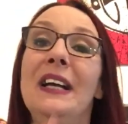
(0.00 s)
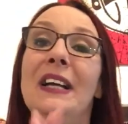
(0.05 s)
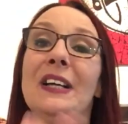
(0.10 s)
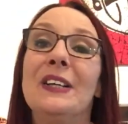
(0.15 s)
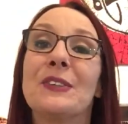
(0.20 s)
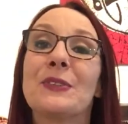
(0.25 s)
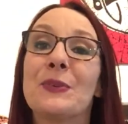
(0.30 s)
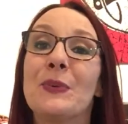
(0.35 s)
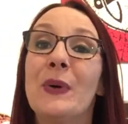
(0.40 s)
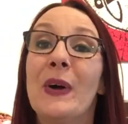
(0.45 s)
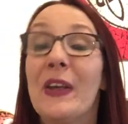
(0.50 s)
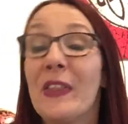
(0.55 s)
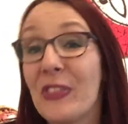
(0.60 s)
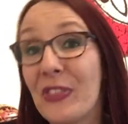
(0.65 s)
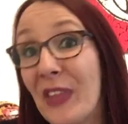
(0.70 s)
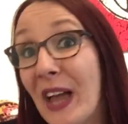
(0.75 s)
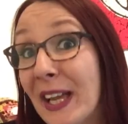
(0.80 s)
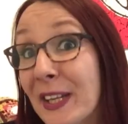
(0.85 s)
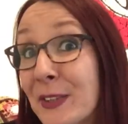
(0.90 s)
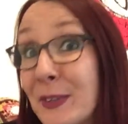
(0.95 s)
So
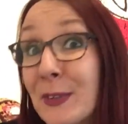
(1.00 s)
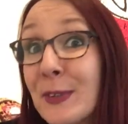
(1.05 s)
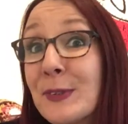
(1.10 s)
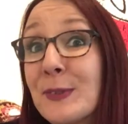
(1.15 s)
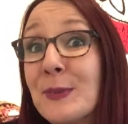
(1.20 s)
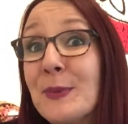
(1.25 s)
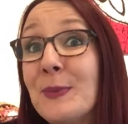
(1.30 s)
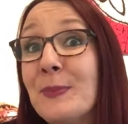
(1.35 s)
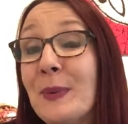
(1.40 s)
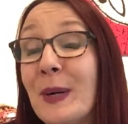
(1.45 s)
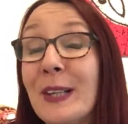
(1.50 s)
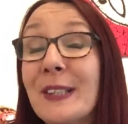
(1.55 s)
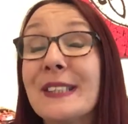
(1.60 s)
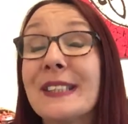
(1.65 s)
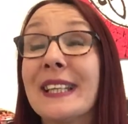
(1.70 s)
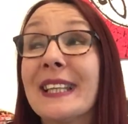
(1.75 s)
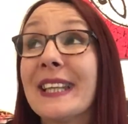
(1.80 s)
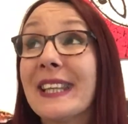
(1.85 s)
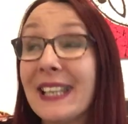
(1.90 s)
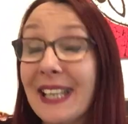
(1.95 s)
thank you so much.
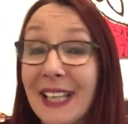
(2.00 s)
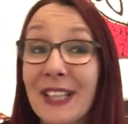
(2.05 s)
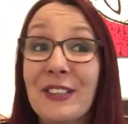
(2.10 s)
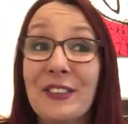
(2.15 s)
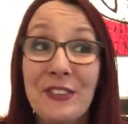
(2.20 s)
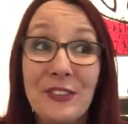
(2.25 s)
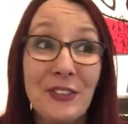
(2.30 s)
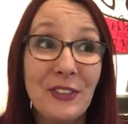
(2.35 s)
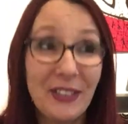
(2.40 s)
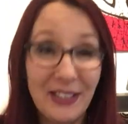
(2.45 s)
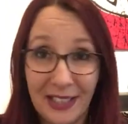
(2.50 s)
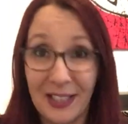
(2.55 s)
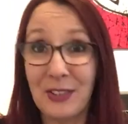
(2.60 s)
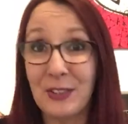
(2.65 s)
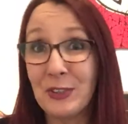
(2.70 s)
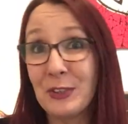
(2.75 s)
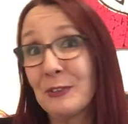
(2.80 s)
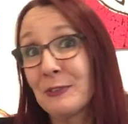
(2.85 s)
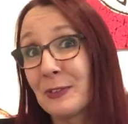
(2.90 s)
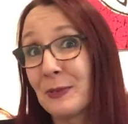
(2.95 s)
Thank you. Thank
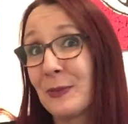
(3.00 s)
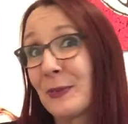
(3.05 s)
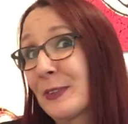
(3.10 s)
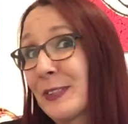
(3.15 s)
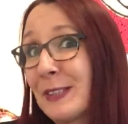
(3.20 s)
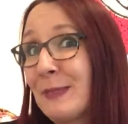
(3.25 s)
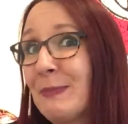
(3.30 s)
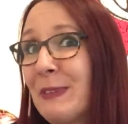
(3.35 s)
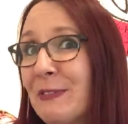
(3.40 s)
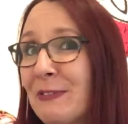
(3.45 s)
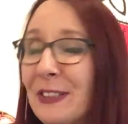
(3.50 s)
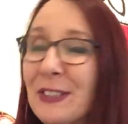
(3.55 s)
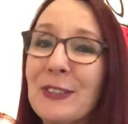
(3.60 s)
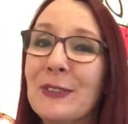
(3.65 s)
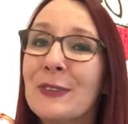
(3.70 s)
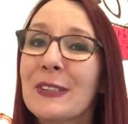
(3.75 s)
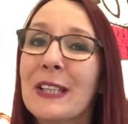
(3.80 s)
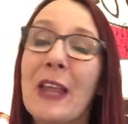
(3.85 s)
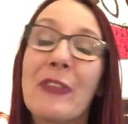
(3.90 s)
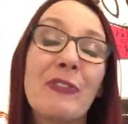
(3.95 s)
you for watching my
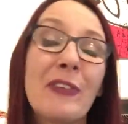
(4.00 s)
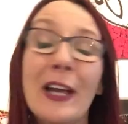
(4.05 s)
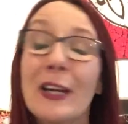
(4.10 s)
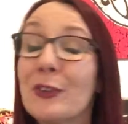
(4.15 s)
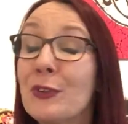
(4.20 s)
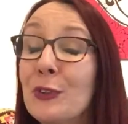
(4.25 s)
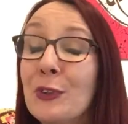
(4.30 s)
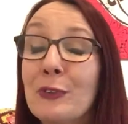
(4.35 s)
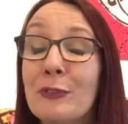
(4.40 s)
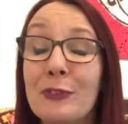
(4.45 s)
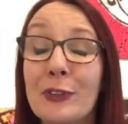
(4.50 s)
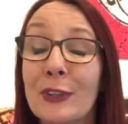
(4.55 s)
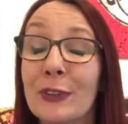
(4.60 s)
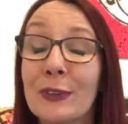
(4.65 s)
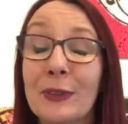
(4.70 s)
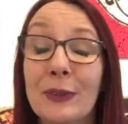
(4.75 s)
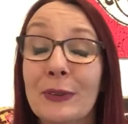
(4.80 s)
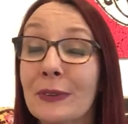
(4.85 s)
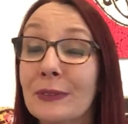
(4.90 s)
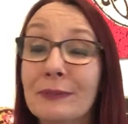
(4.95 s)
videos. Thank you for
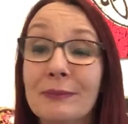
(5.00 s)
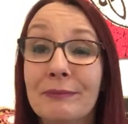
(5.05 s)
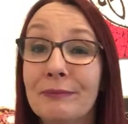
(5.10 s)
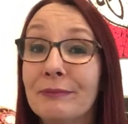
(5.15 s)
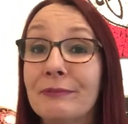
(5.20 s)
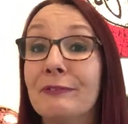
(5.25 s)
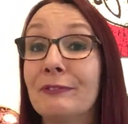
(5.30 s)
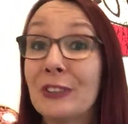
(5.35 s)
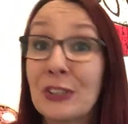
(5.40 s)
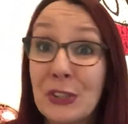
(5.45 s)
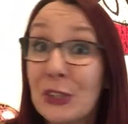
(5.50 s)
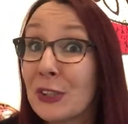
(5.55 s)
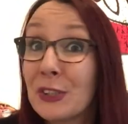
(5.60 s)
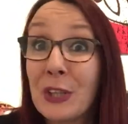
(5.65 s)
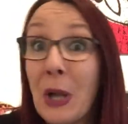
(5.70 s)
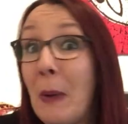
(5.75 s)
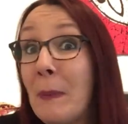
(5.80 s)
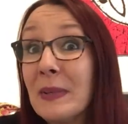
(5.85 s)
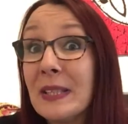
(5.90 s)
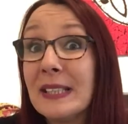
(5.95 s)
for just
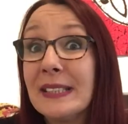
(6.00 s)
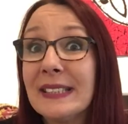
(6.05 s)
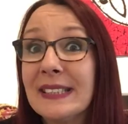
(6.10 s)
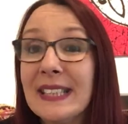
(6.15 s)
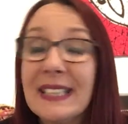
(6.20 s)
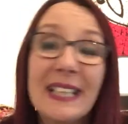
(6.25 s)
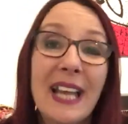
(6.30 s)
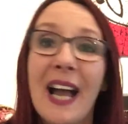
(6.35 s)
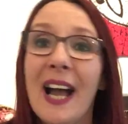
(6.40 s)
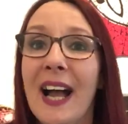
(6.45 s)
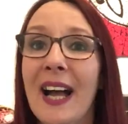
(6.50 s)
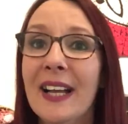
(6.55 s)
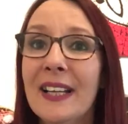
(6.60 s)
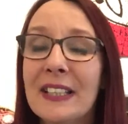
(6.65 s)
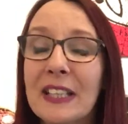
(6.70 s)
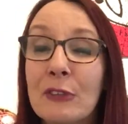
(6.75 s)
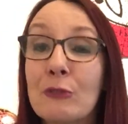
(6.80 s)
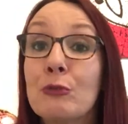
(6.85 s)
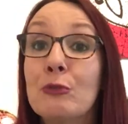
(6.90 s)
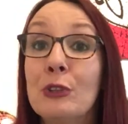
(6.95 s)
coming and saying hi. I
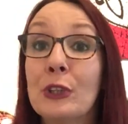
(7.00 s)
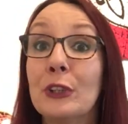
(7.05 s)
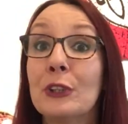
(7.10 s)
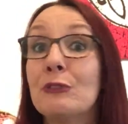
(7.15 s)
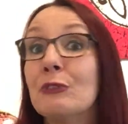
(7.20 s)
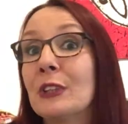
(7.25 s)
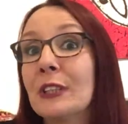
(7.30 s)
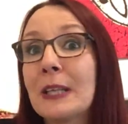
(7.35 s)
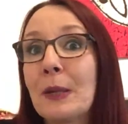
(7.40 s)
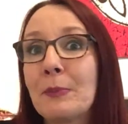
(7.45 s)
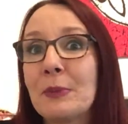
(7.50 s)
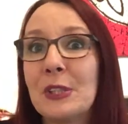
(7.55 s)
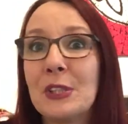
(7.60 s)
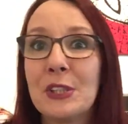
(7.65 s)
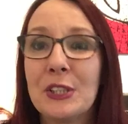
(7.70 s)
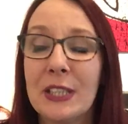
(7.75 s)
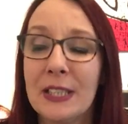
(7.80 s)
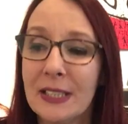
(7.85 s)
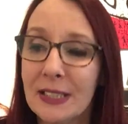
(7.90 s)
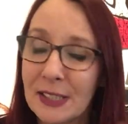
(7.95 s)
really, really
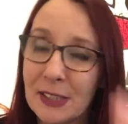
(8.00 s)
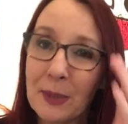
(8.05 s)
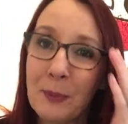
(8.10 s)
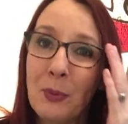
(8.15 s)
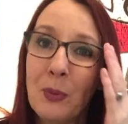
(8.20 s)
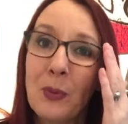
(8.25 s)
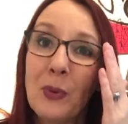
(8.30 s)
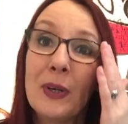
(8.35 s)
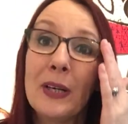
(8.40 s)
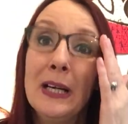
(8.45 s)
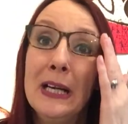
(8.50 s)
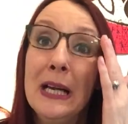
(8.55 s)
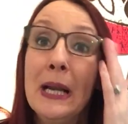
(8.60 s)
appreciate the support.